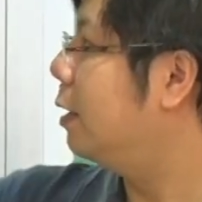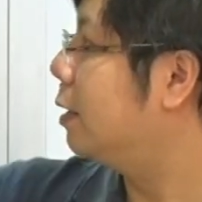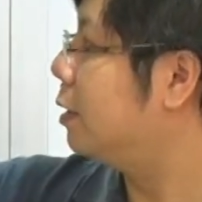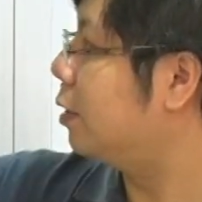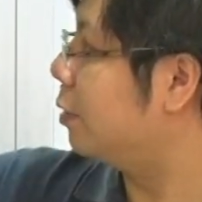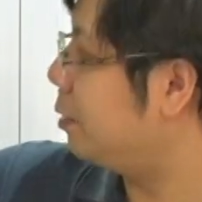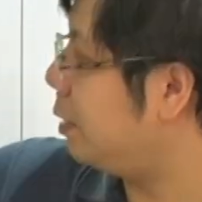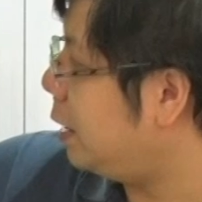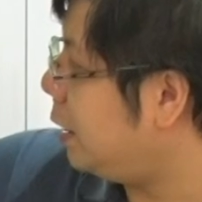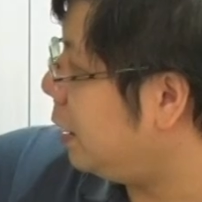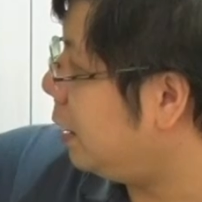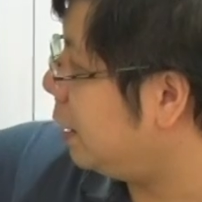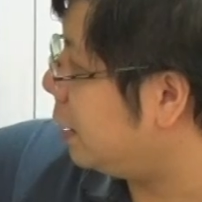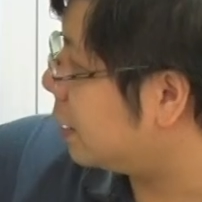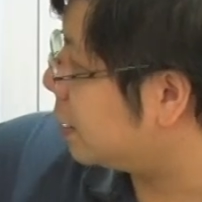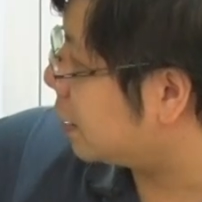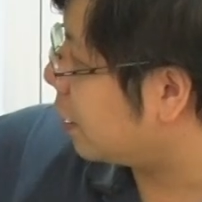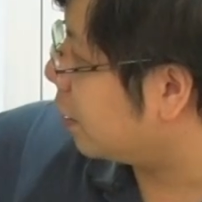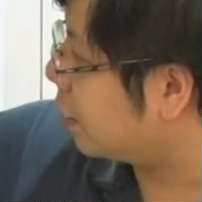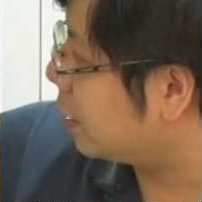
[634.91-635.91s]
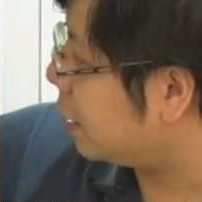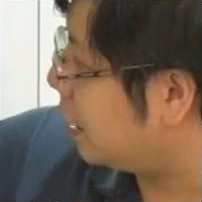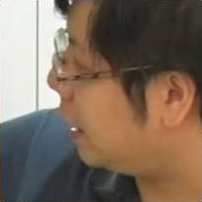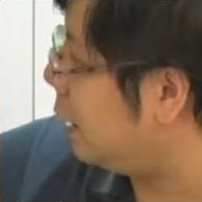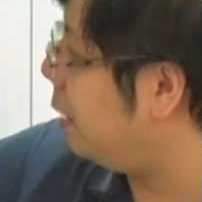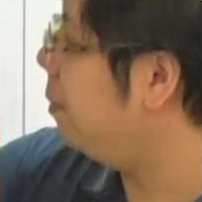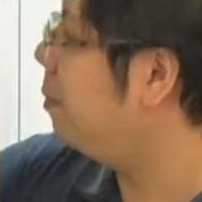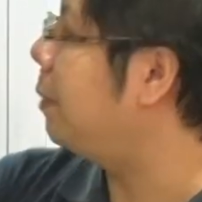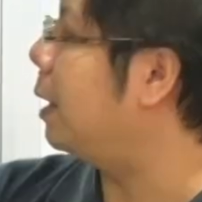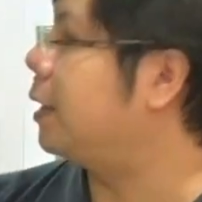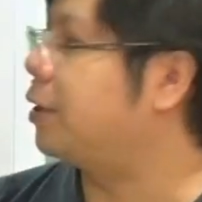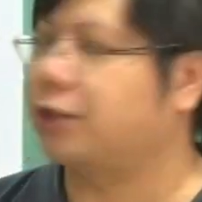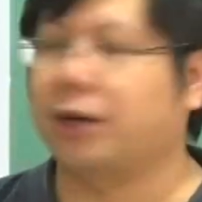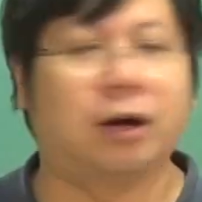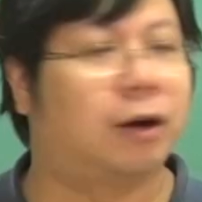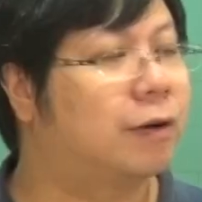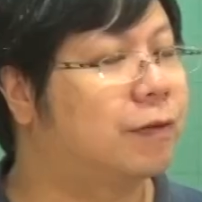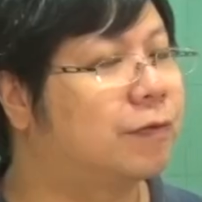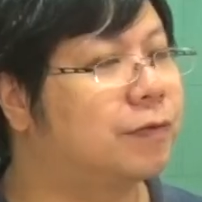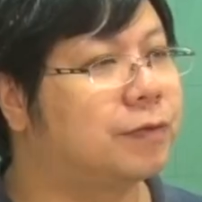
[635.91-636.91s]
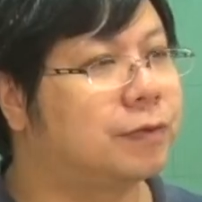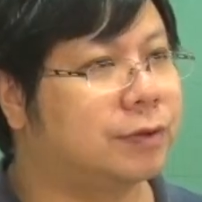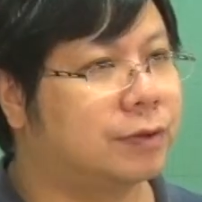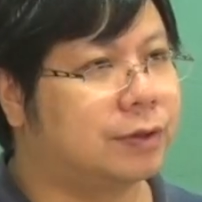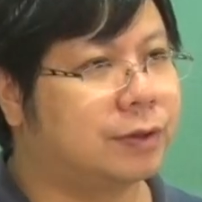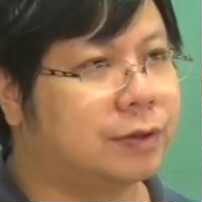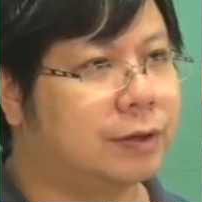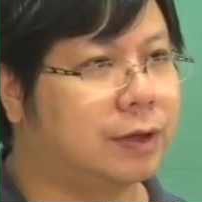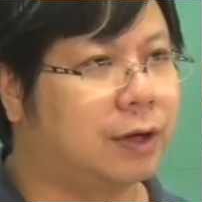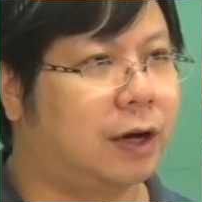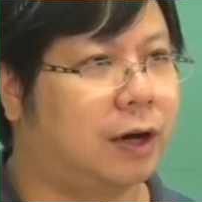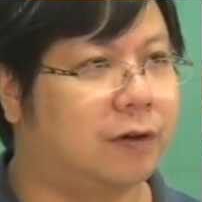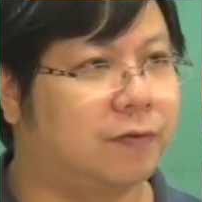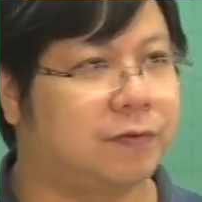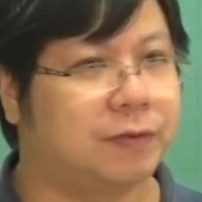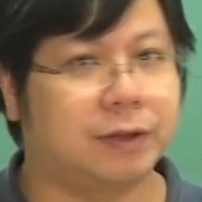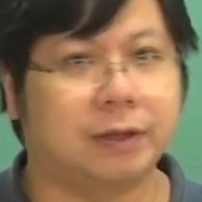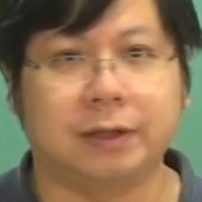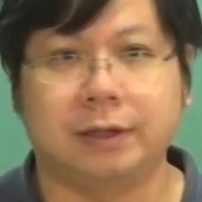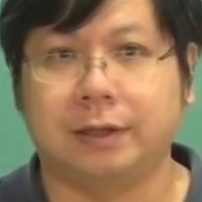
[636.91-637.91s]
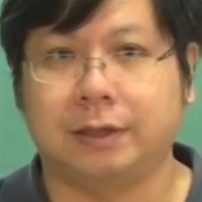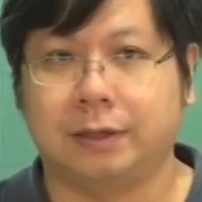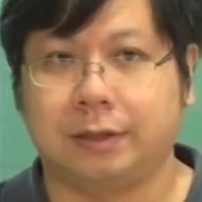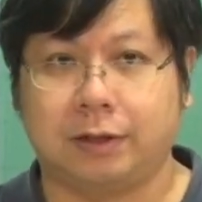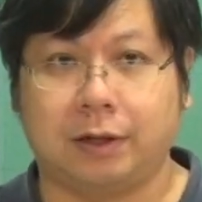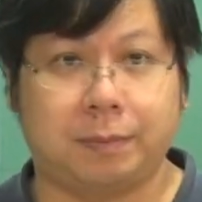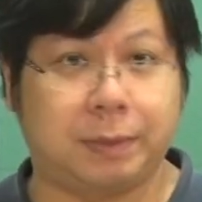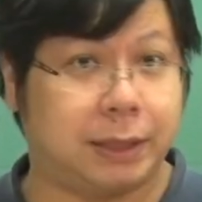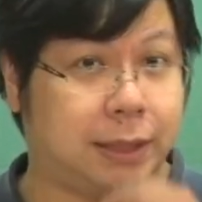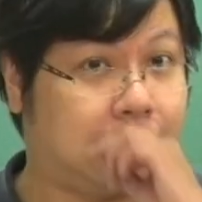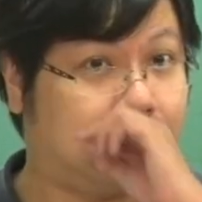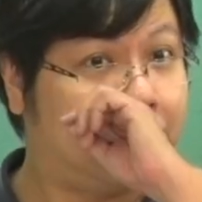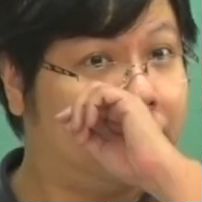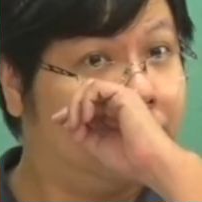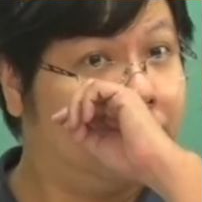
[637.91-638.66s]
So e is called the image of the Nobita.